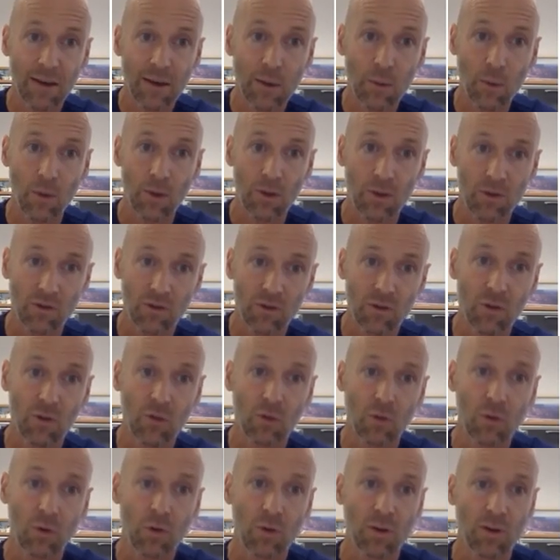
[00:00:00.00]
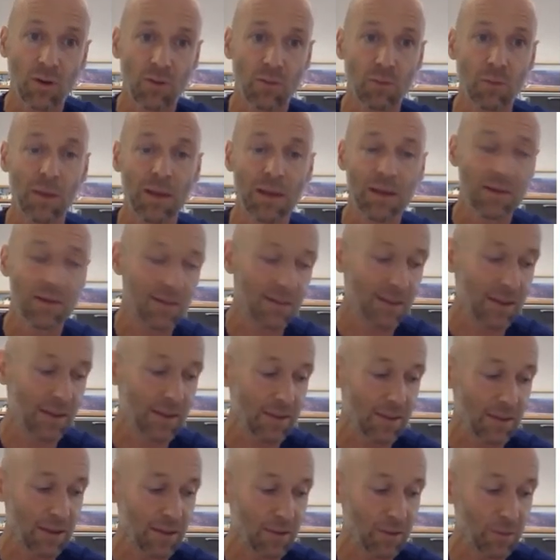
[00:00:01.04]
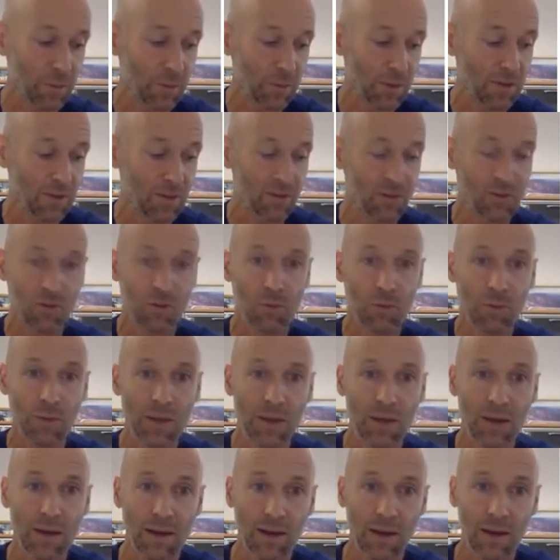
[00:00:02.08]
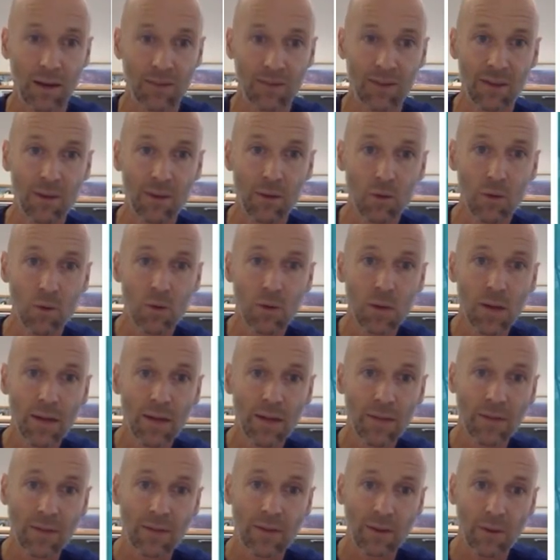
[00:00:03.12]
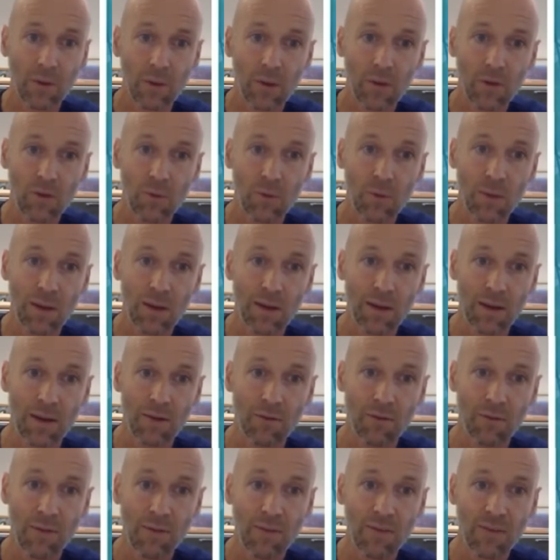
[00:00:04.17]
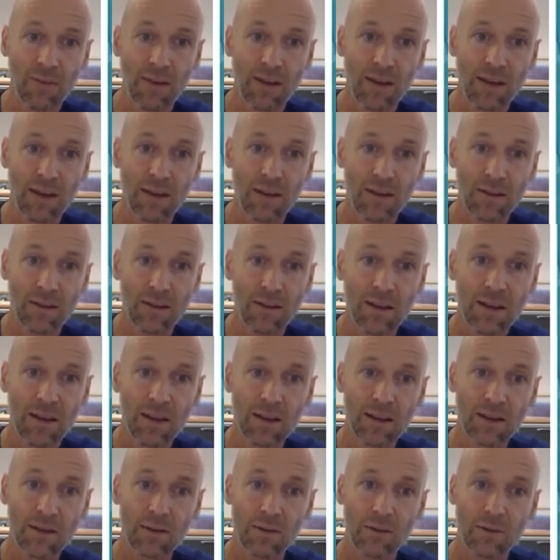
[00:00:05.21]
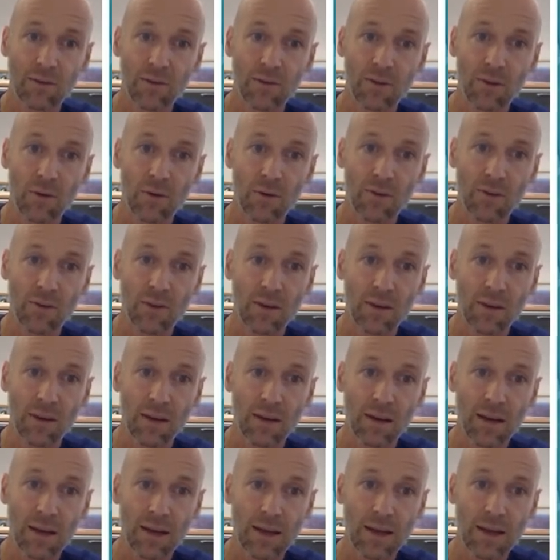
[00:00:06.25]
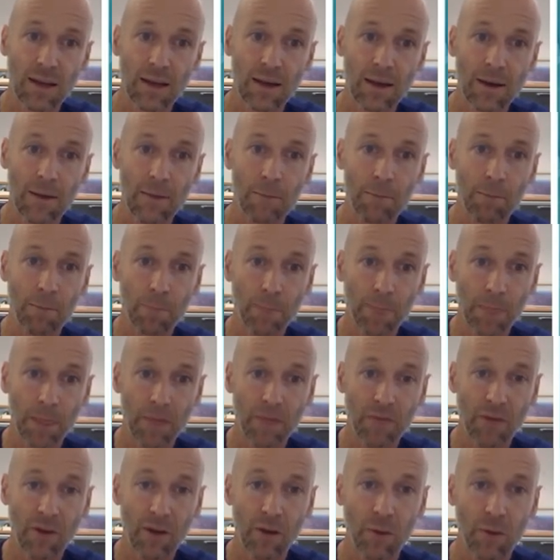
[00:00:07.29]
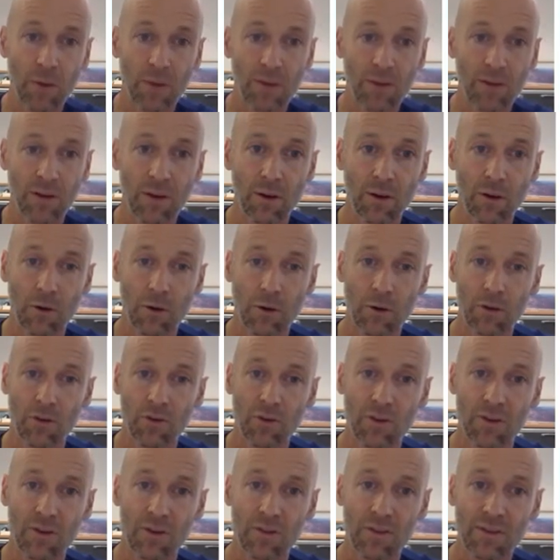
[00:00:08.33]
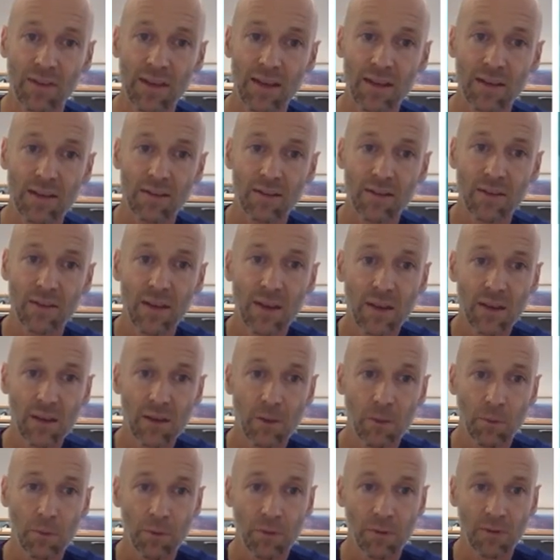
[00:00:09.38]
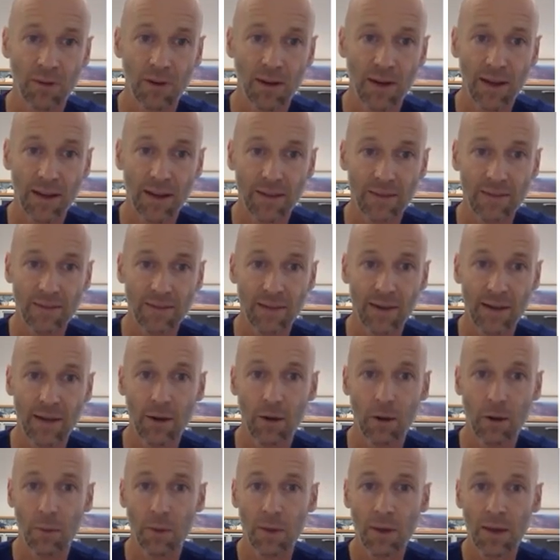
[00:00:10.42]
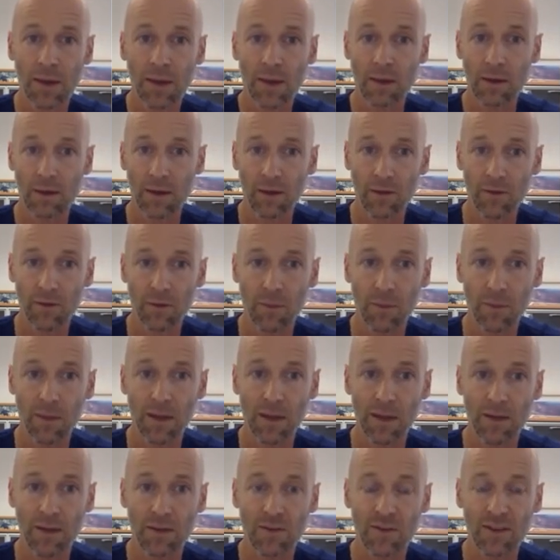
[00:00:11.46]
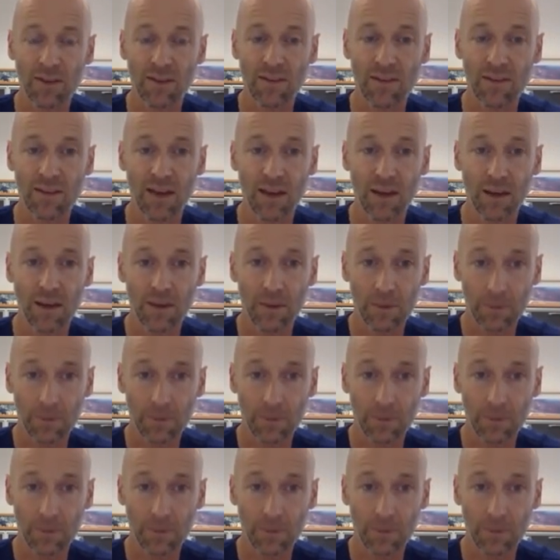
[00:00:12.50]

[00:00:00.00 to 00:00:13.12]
What you should do, you're expected that these patients should be in an ICU, that they're intubated and ventilated, that you seriously evaluate their neurological status, you put their head side up, you give them analgesia,